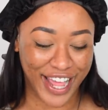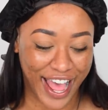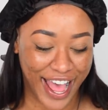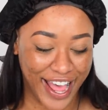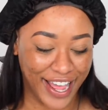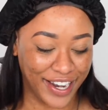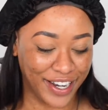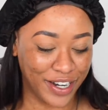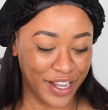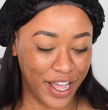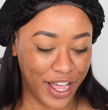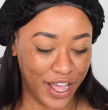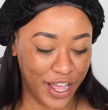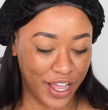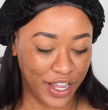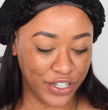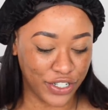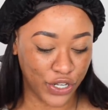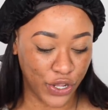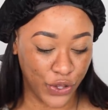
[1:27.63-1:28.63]

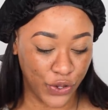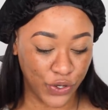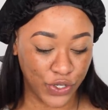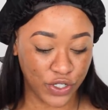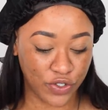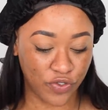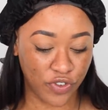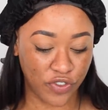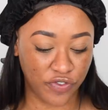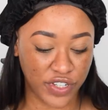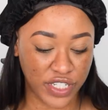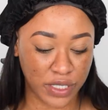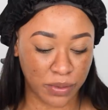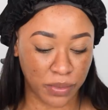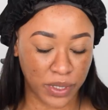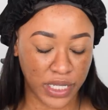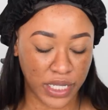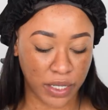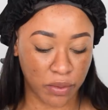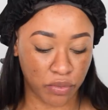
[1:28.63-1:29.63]
and tones for
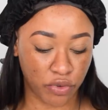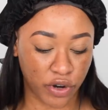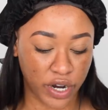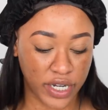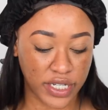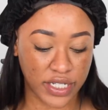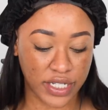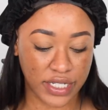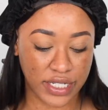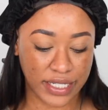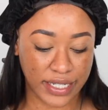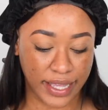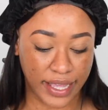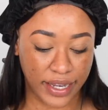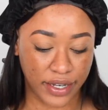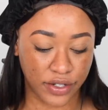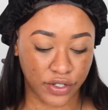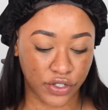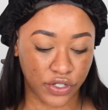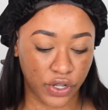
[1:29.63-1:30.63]
visibly brighter
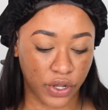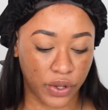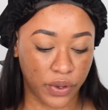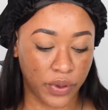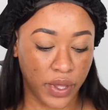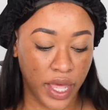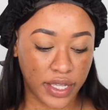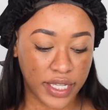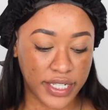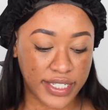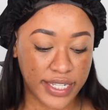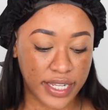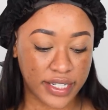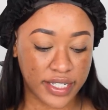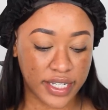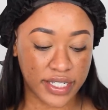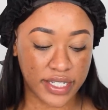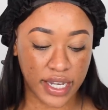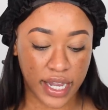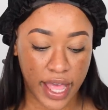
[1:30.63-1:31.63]
skin. So it
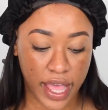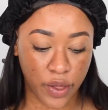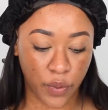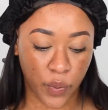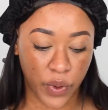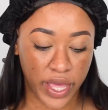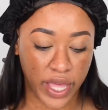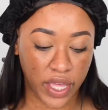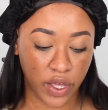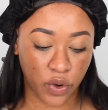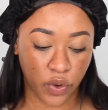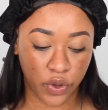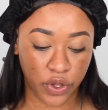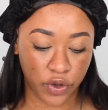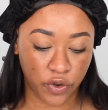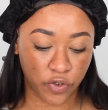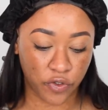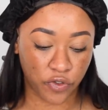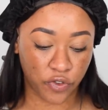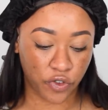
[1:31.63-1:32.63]
says it's lightweight,
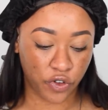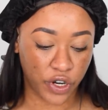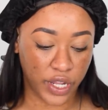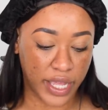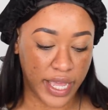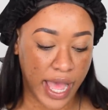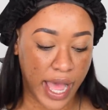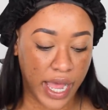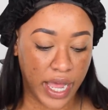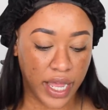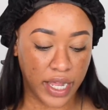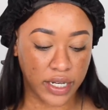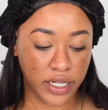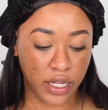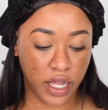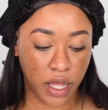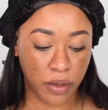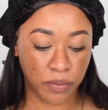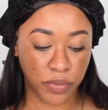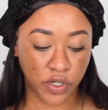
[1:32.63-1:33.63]
oil-free,
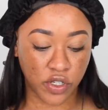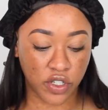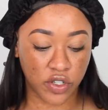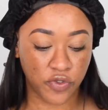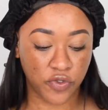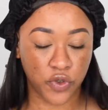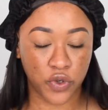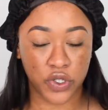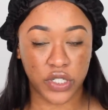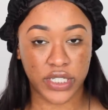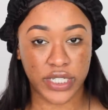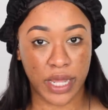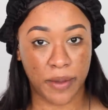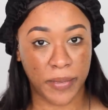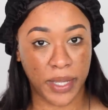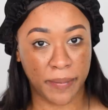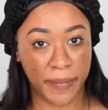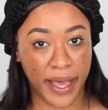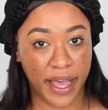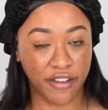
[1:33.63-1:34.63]
and a beautiful
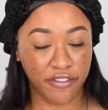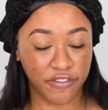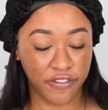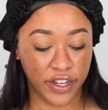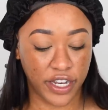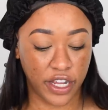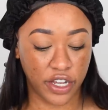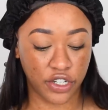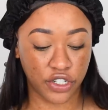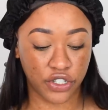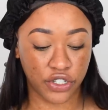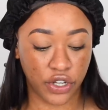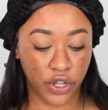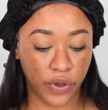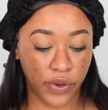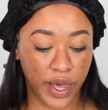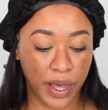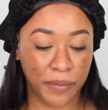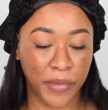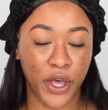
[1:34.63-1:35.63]
semi-matte finish.
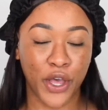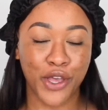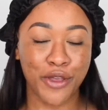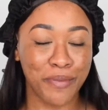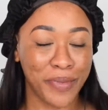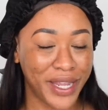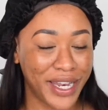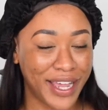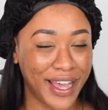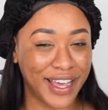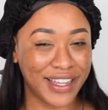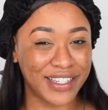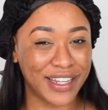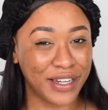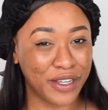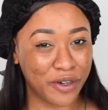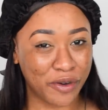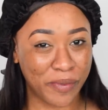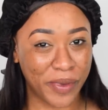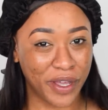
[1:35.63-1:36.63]
So I'm hoping it has a
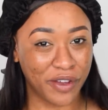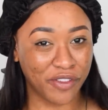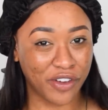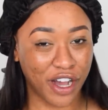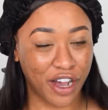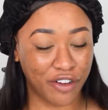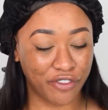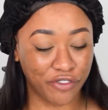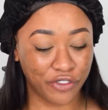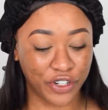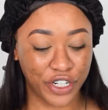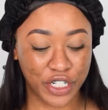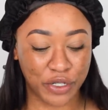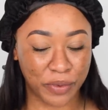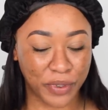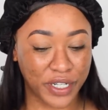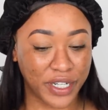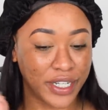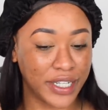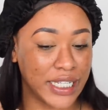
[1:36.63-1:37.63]
little bit of
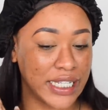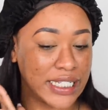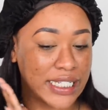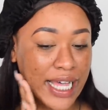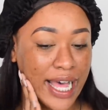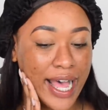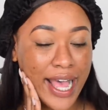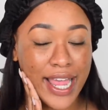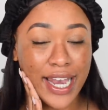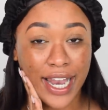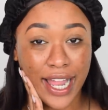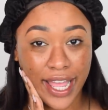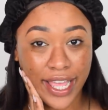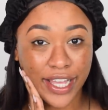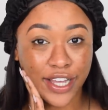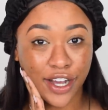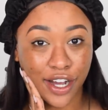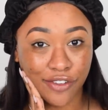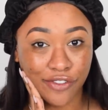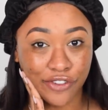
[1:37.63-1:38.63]
coverage because I
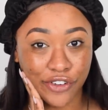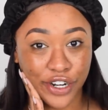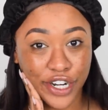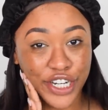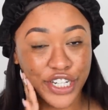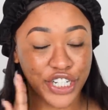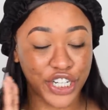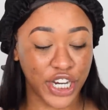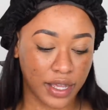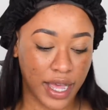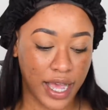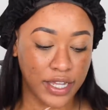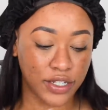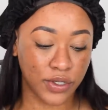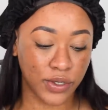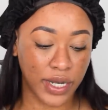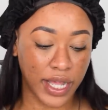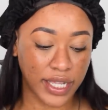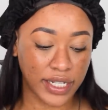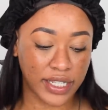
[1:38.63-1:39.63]
like coverage. I
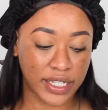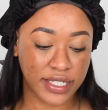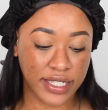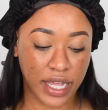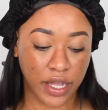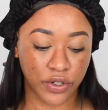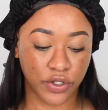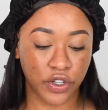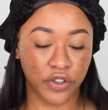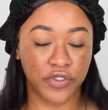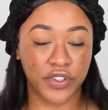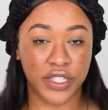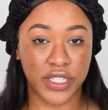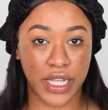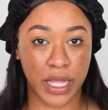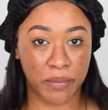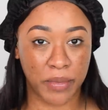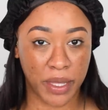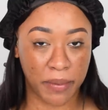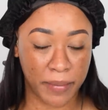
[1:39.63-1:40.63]
do like the sound of
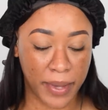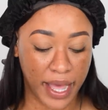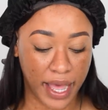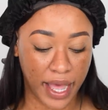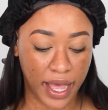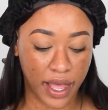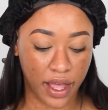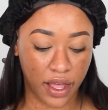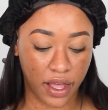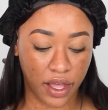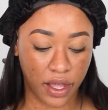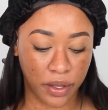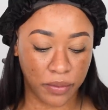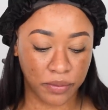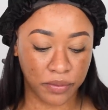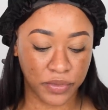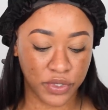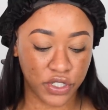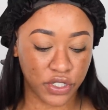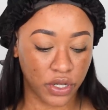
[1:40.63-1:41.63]

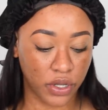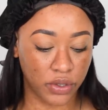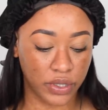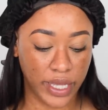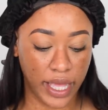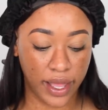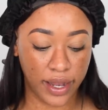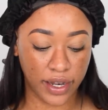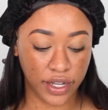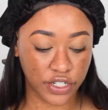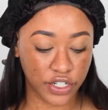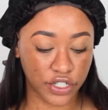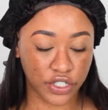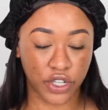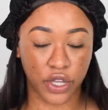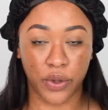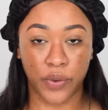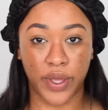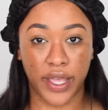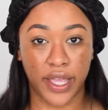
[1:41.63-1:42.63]
semi-matte. So yeah, let's just
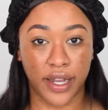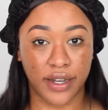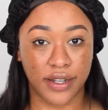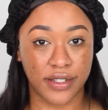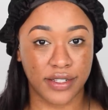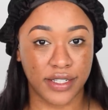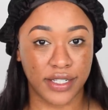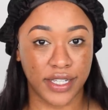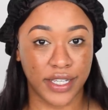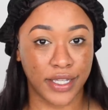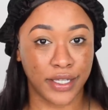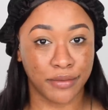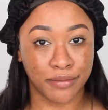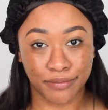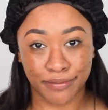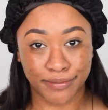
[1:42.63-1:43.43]
go in and see